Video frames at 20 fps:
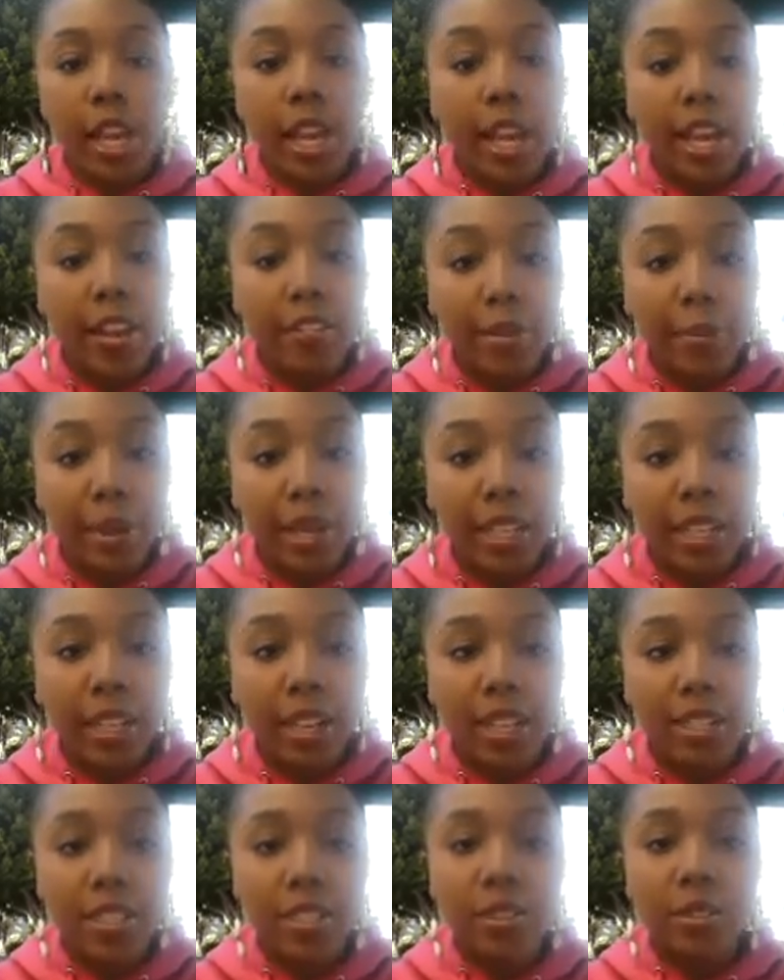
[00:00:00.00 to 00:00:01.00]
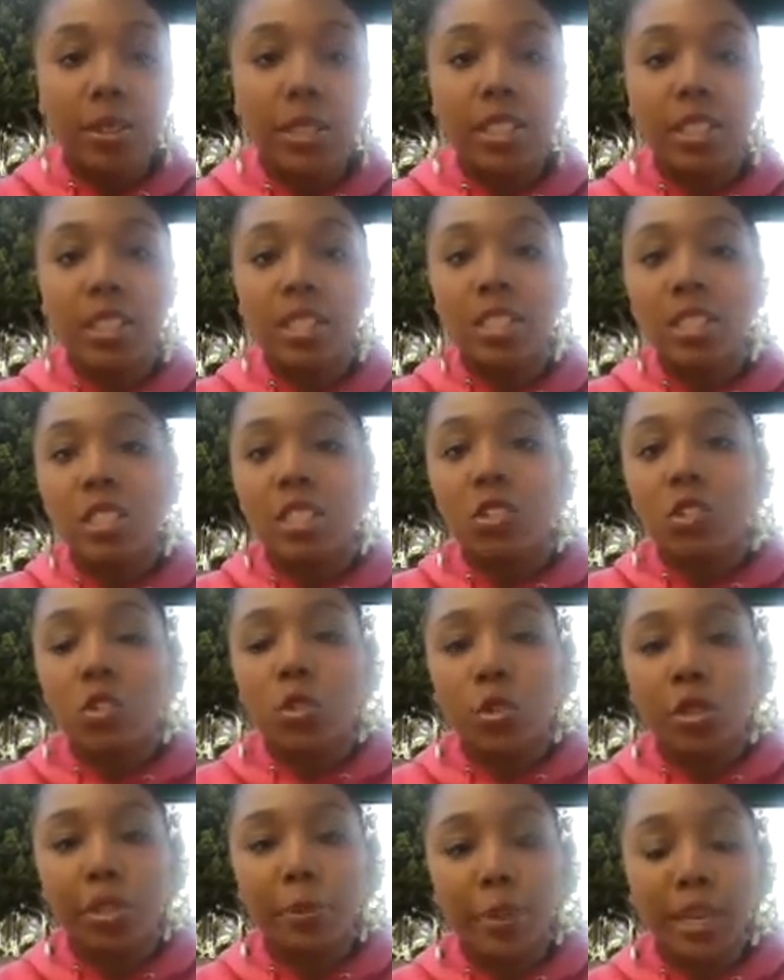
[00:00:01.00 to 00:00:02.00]
Hey everybody, how's it going? This
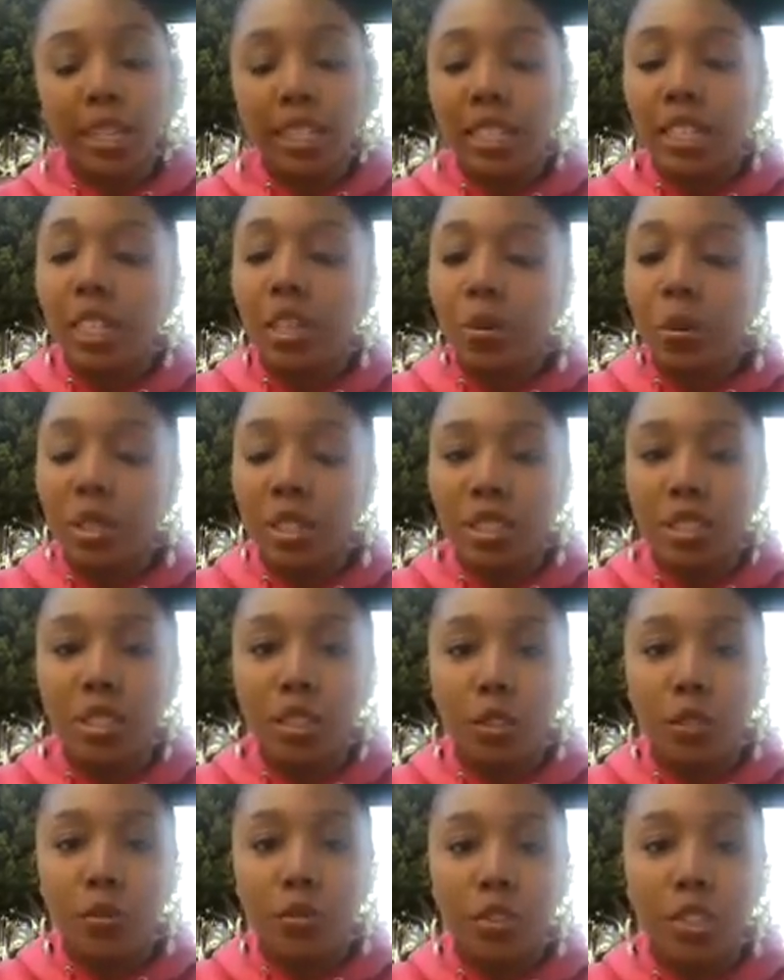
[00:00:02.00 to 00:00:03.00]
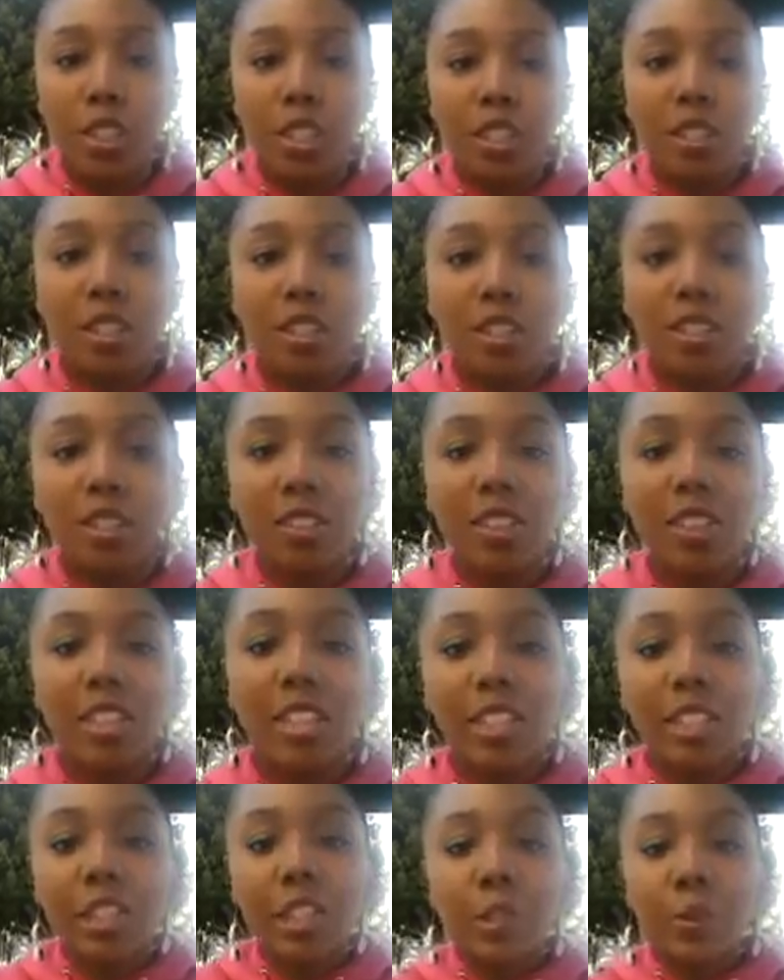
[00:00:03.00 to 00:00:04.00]
is Joy back again with another video
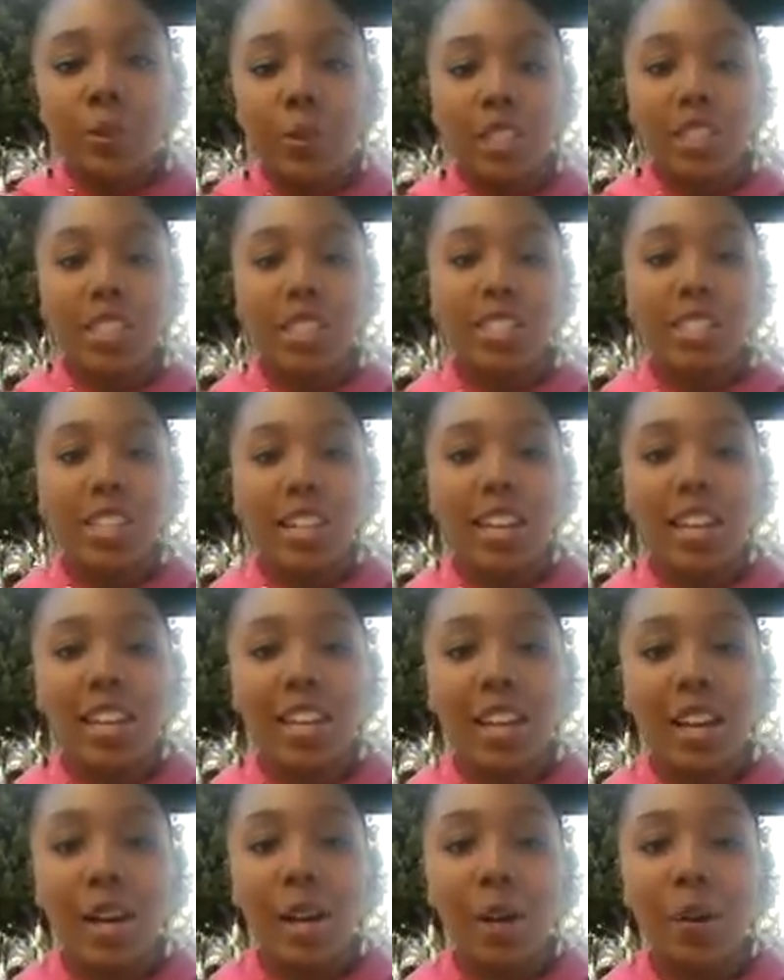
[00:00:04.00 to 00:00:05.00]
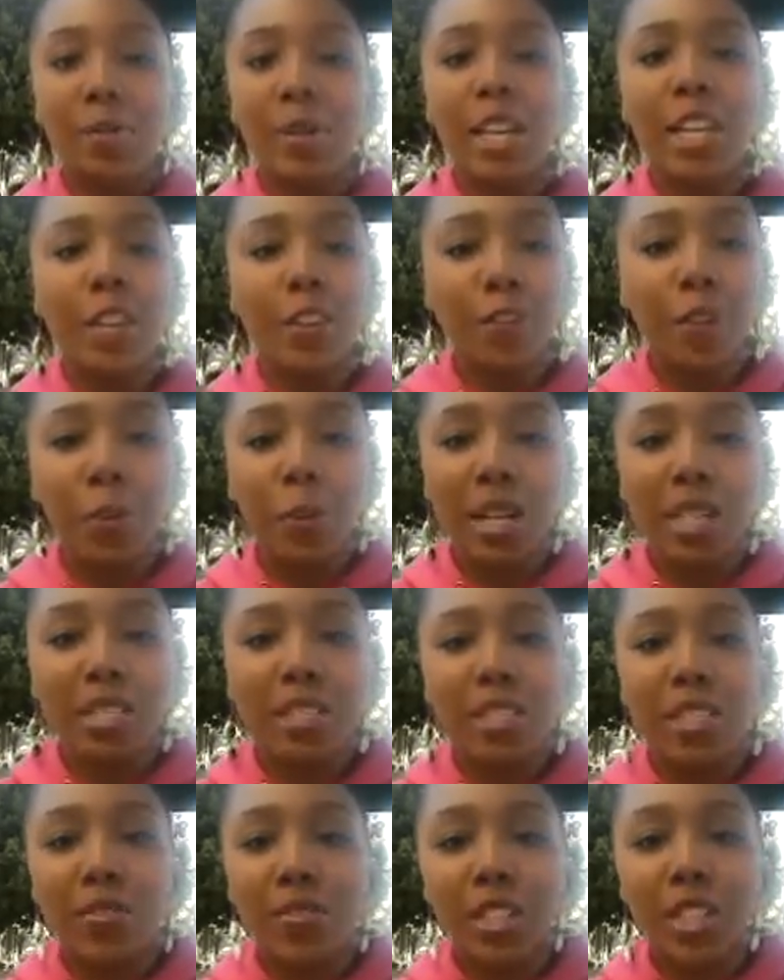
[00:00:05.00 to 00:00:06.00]
and I just wanted to say um, thank you for
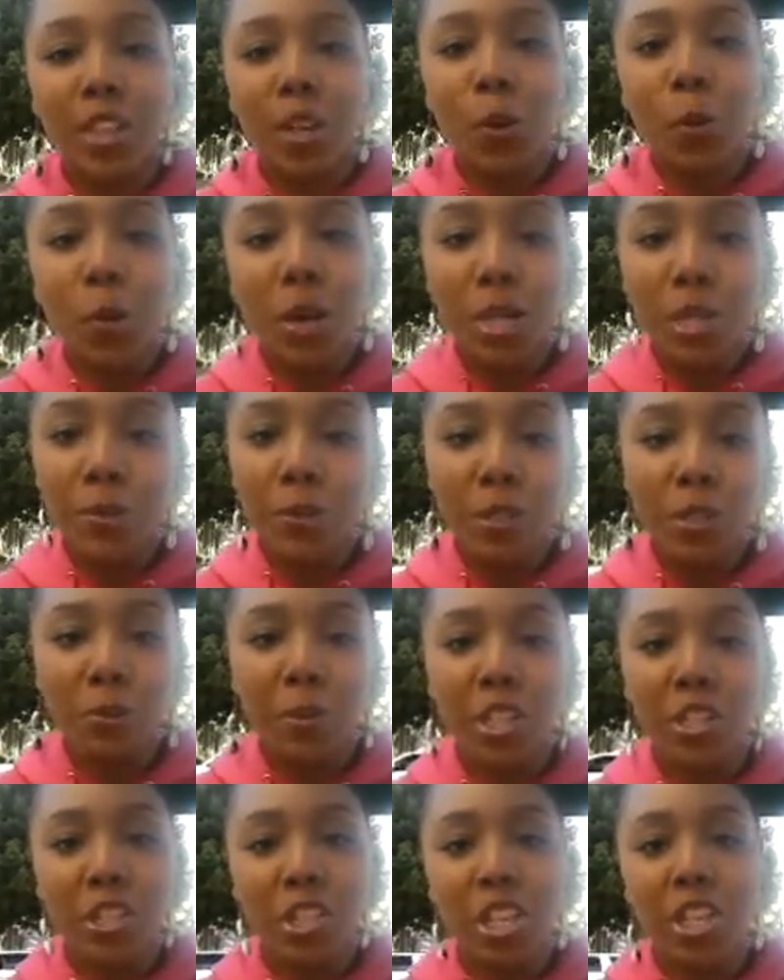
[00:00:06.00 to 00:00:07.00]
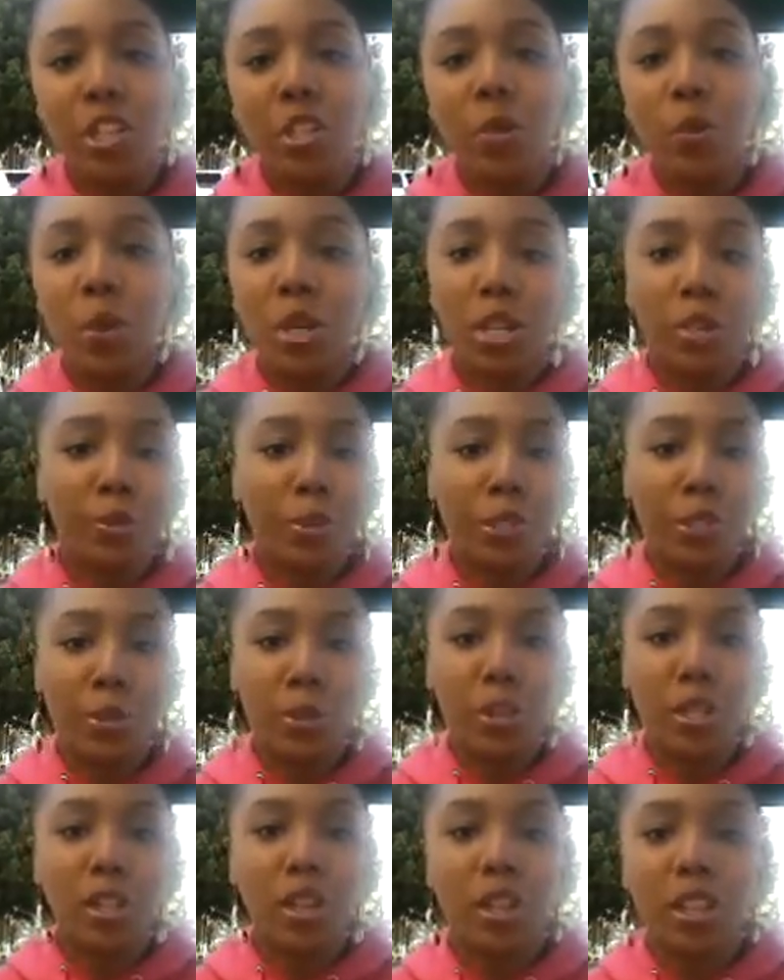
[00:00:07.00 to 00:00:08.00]
watching this video. Welcome to my channel. Welcome to
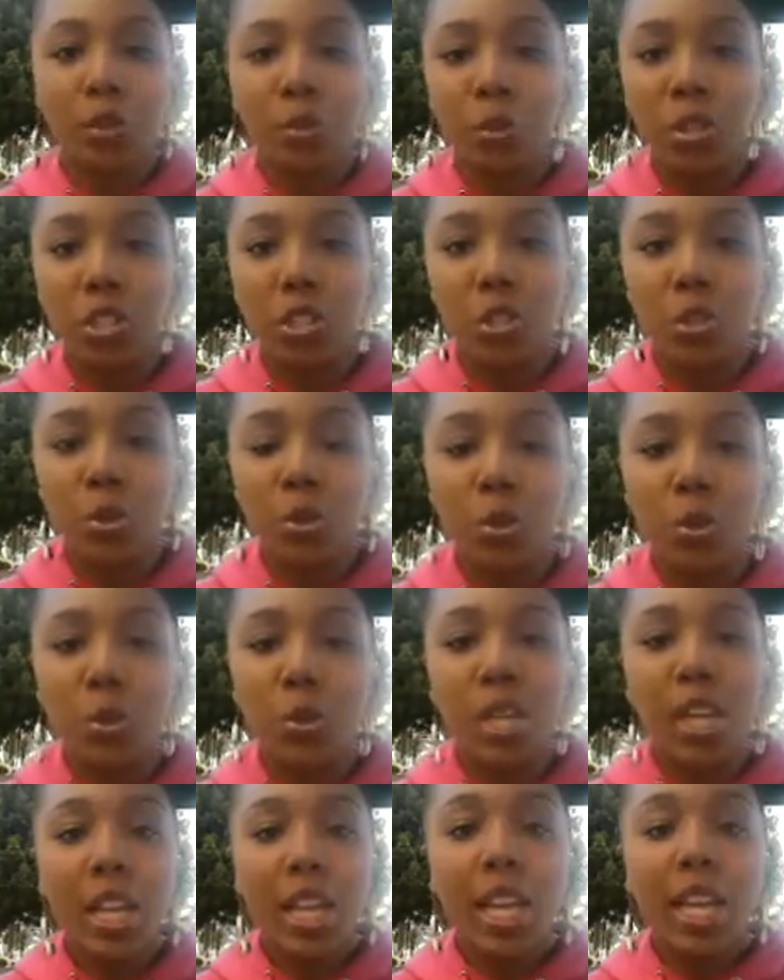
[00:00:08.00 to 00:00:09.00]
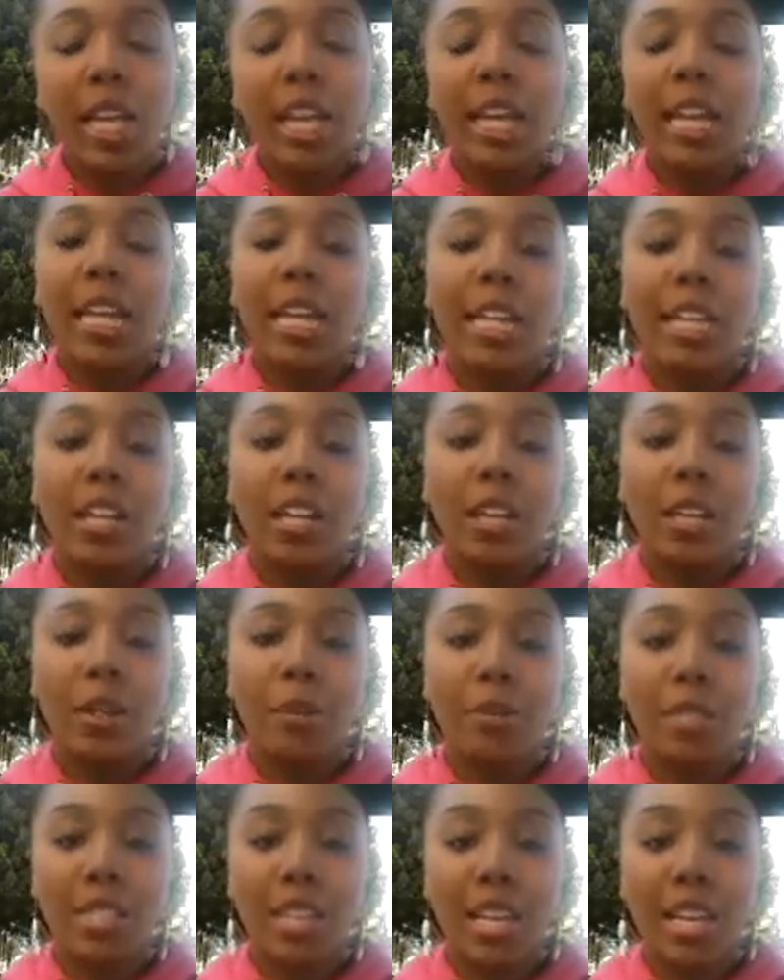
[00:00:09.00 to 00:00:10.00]
Joy Larkin Two. and
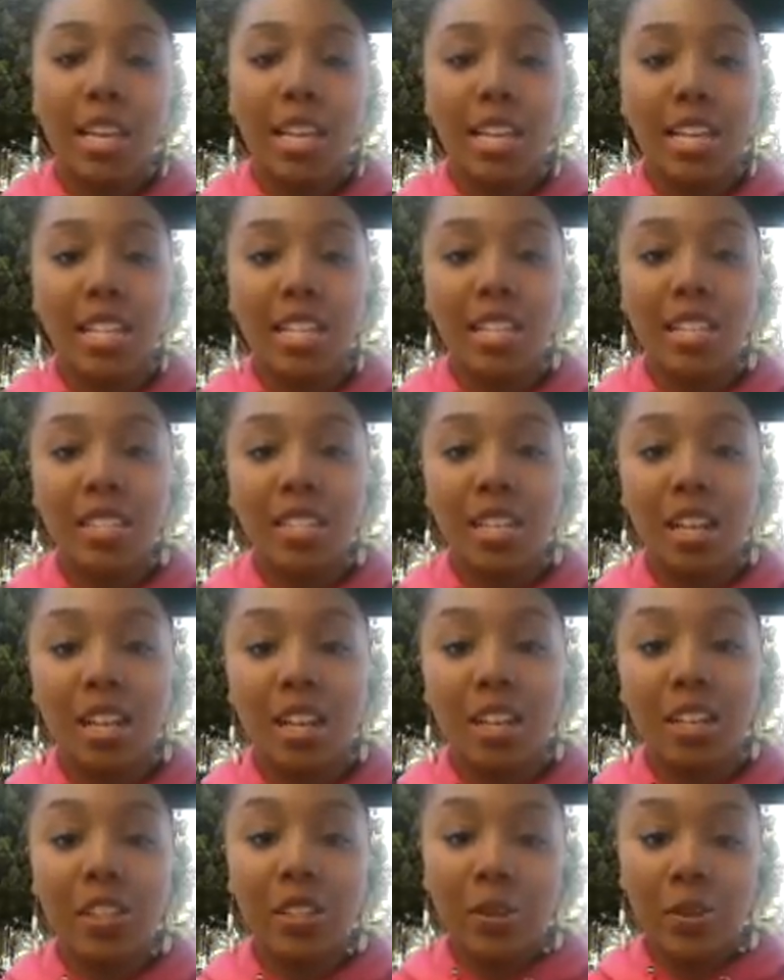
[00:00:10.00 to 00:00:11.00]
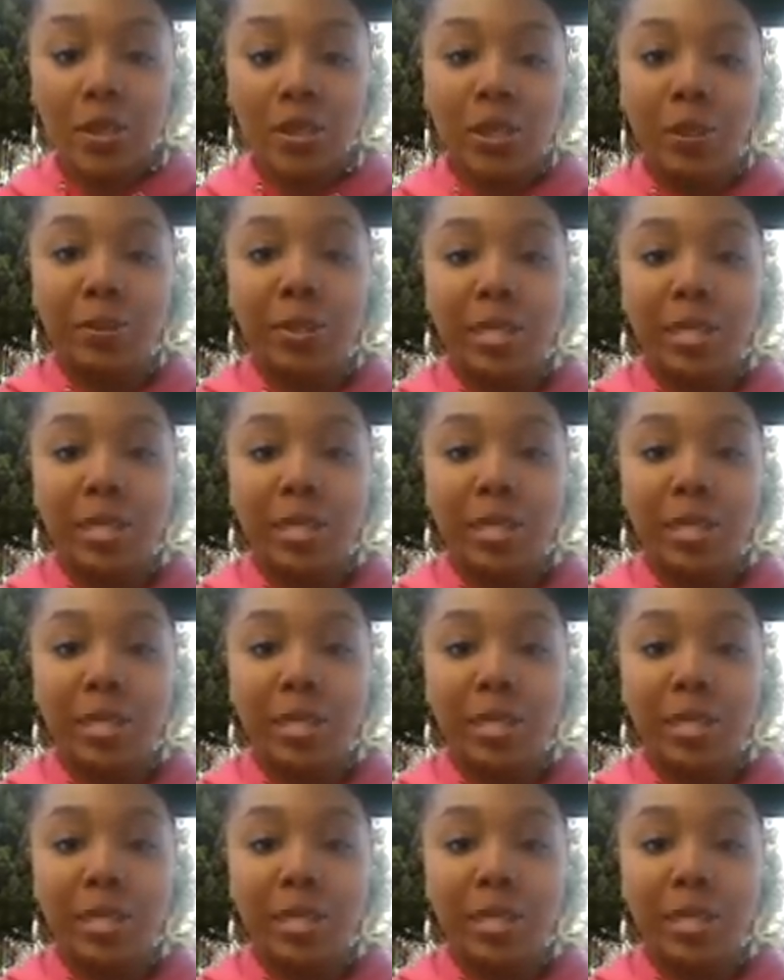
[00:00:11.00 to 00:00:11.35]
um, today is uh, closed on